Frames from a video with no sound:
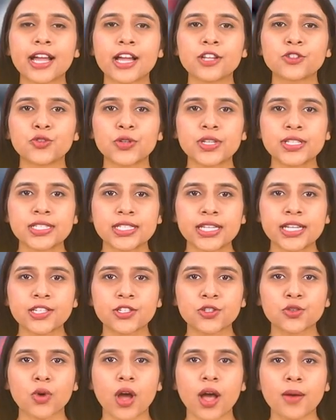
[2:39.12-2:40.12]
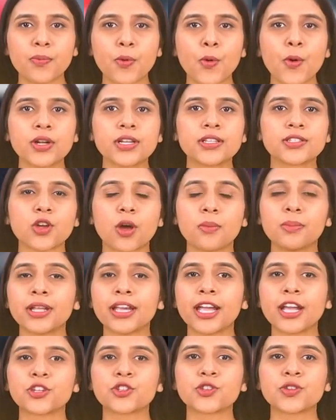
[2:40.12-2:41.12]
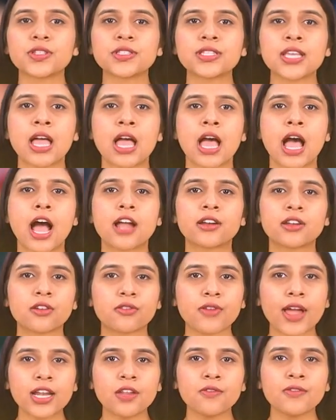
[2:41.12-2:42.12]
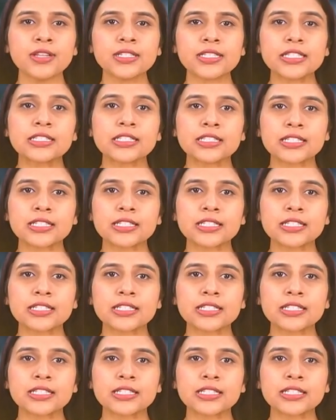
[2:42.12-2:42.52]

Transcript: the country's need to uphold its obligations under relevant